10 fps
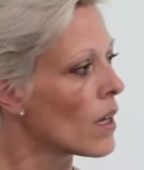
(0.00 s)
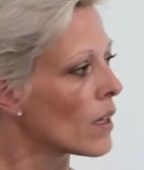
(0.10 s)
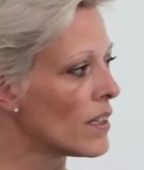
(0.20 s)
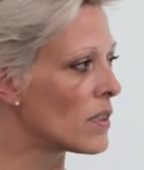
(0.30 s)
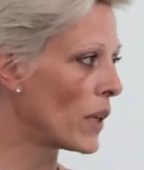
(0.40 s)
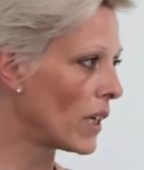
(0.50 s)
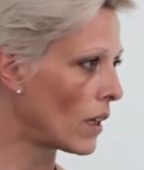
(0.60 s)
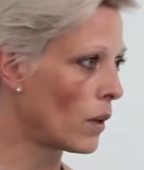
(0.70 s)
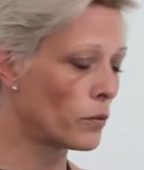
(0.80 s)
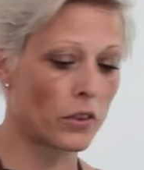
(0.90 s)
This may
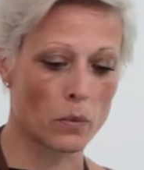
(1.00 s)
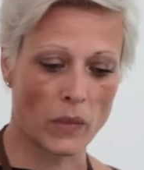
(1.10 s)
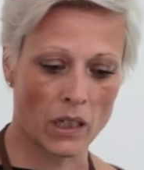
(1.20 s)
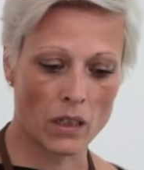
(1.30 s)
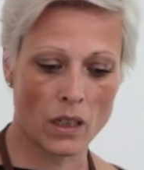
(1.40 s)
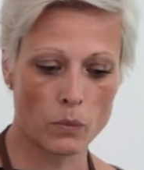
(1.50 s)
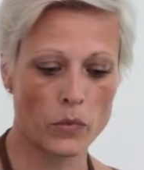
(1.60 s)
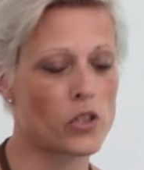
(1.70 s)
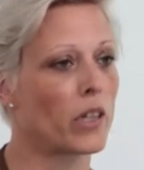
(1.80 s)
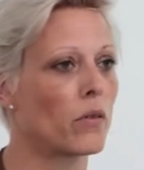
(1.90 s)
come from income
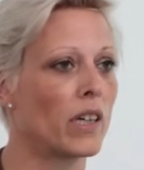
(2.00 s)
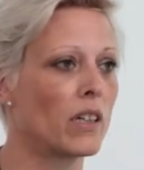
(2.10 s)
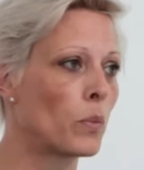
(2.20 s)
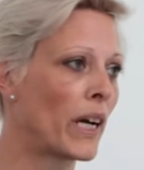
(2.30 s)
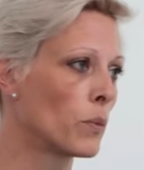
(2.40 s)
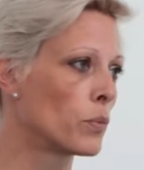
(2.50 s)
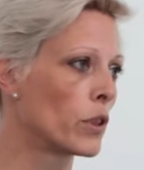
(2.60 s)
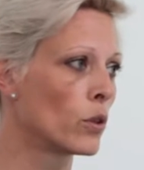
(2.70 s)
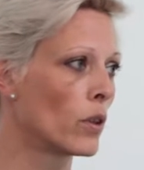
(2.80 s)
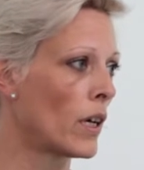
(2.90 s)
generated by
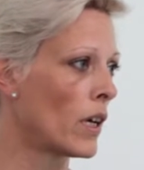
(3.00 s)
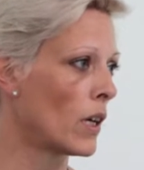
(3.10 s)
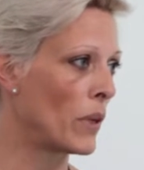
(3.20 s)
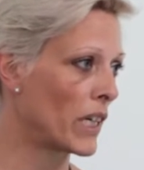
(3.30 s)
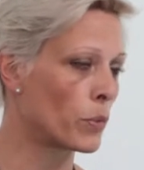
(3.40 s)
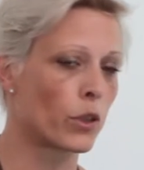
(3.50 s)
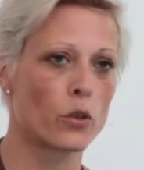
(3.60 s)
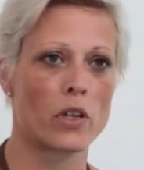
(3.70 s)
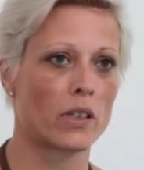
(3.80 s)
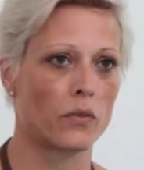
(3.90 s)
the
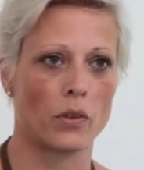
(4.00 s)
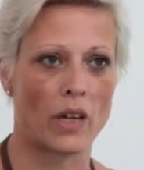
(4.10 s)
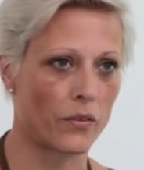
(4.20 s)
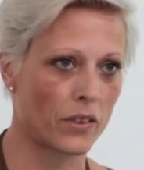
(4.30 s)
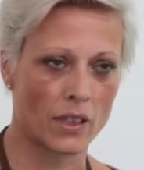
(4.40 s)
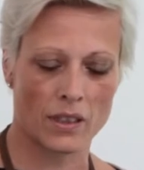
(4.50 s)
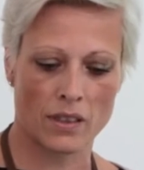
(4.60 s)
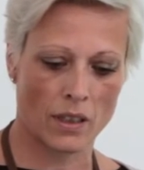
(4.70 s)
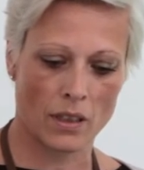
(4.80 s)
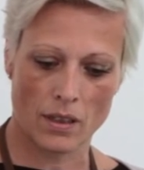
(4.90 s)
project, if you have
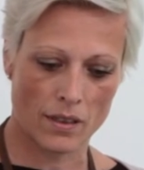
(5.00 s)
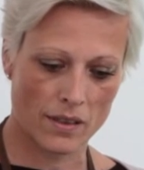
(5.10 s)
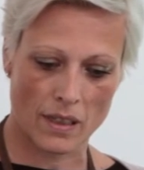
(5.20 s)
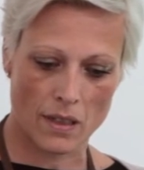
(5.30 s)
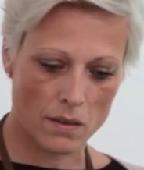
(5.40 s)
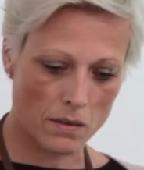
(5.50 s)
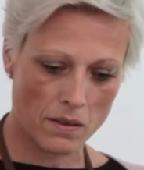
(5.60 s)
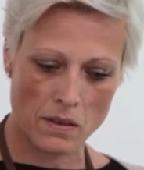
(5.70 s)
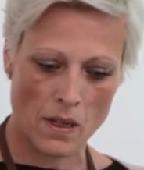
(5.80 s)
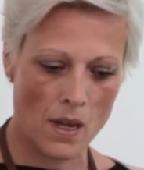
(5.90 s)
ticketing
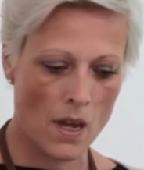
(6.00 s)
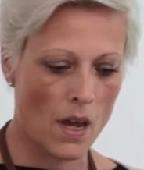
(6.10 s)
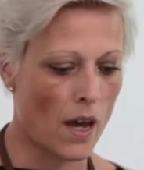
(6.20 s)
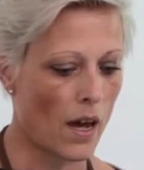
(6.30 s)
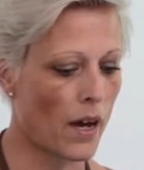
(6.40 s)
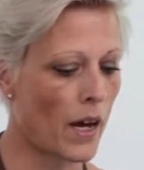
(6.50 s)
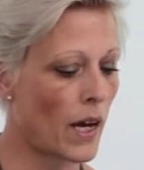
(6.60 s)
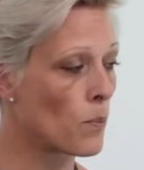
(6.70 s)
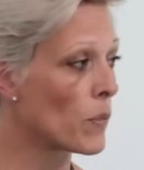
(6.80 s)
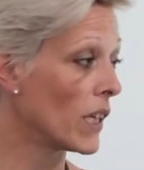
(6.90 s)
sales.
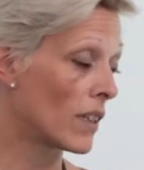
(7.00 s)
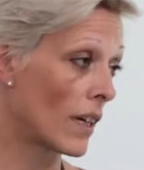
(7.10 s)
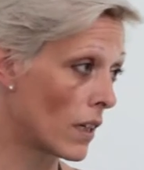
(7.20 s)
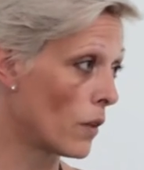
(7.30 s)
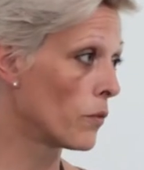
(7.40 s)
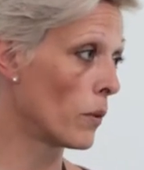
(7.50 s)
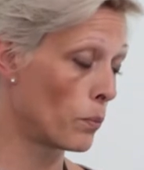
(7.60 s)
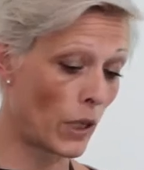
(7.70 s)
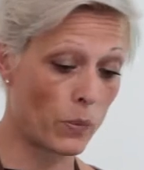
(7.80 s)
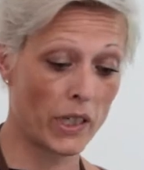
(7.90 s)
It can come from
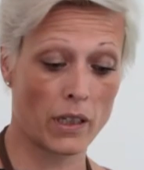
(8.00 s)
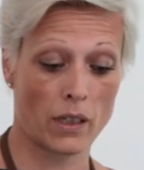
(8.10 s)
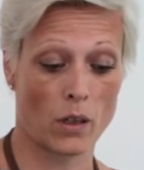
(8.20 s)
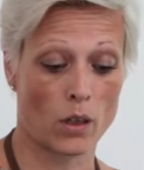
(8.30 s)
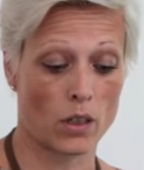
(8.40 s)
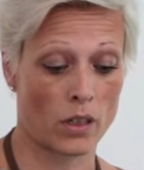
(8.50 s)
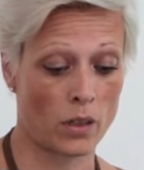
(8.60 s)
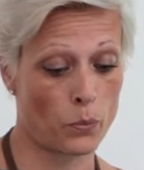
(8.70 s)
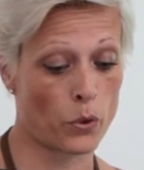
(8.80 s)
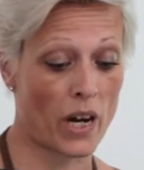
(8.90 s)
public or
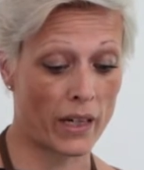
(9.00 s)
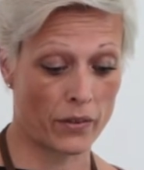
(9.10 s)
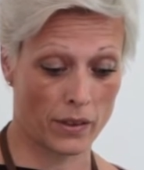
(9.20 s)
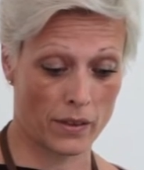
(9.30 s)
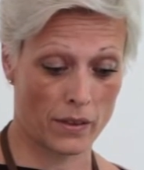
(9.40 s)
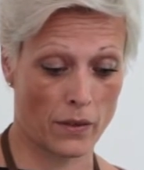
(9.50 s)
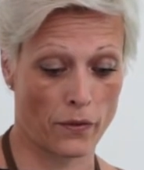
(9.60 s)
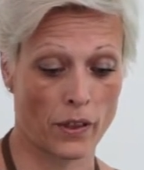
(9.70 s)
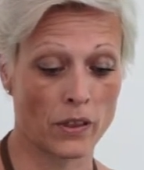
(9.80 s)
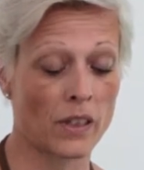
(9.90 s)
private
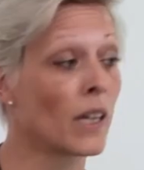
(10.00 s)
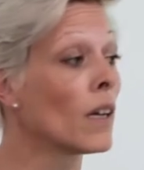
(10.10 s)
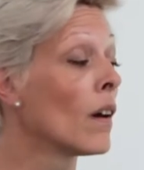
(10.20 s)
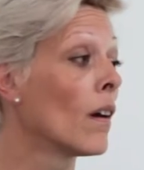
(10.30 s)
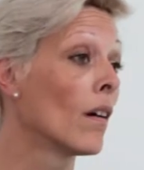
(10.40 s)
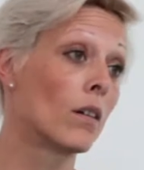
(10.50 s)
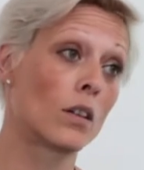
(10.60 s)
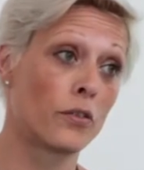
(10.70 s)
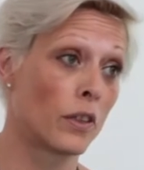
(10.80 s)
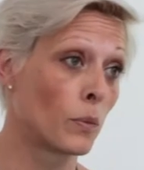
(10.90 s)
funding, or
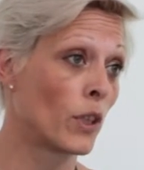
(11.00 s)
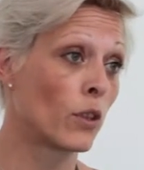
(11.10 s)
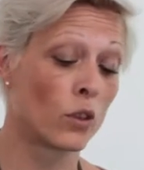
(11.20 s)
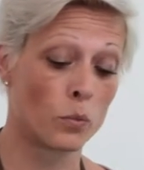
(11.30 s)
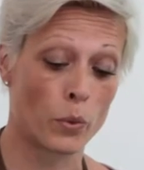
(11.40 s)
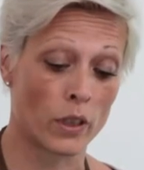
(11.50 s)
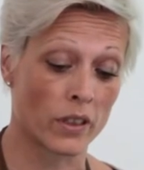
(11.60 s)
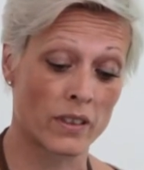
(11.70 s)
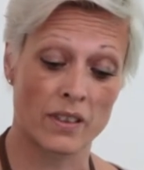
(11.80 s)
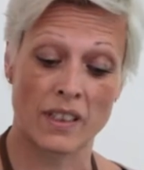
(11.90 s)
from your own
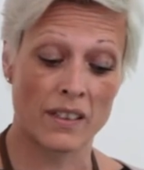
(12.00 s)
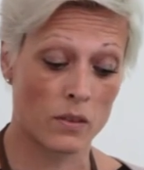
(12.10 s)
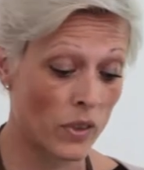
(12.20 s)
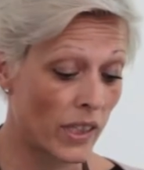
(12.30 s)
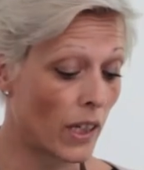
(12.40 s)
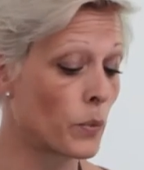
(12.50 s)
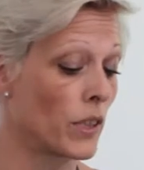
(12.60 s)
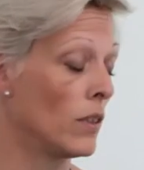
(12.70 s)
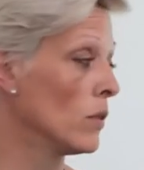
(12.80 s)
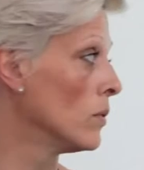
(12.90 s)
pockets. That is really up to
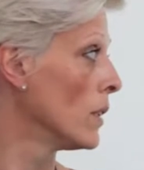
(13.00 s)
you.